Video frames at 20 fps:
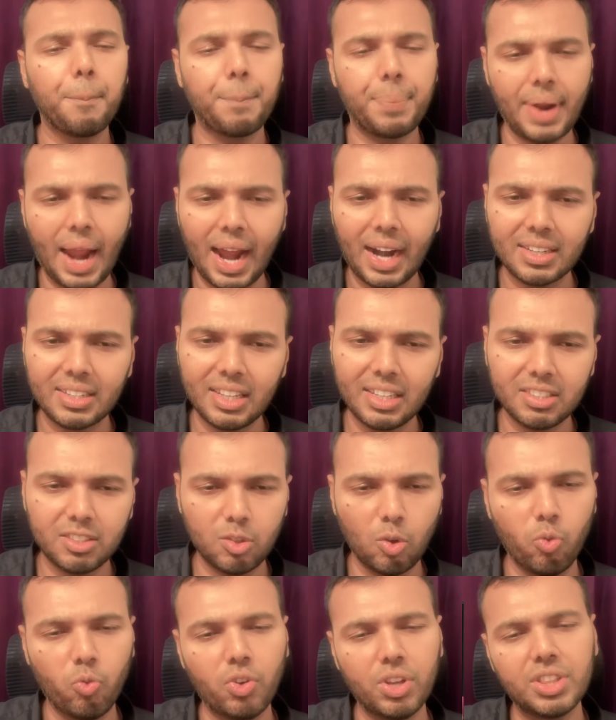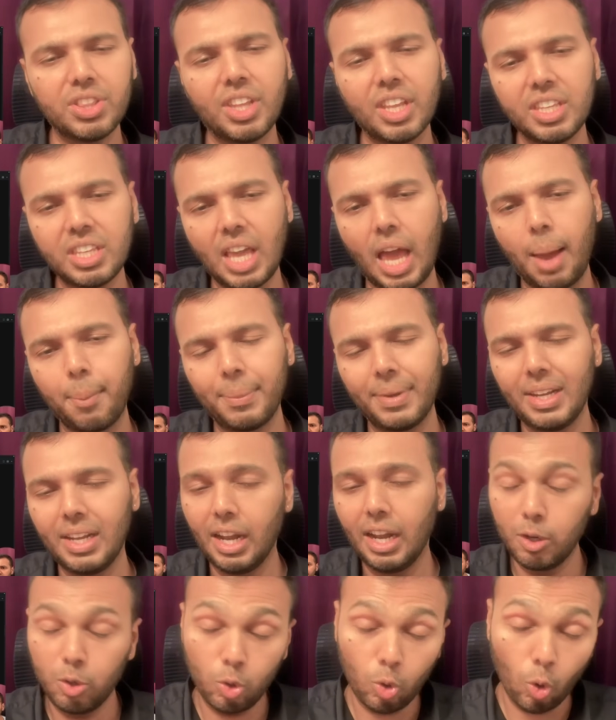Practice with the
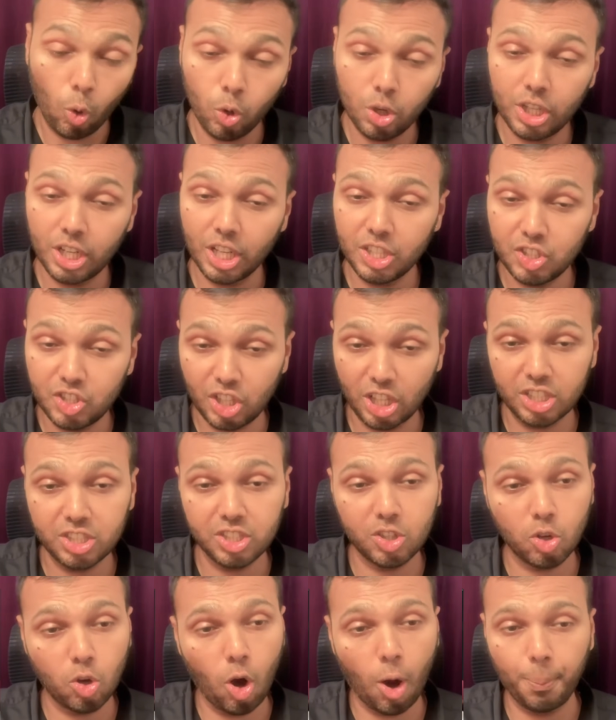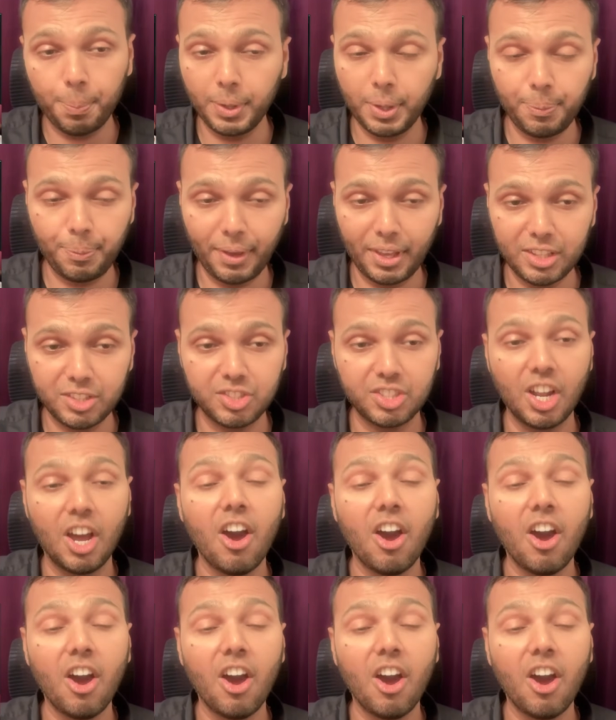YAML, don't just copy paste.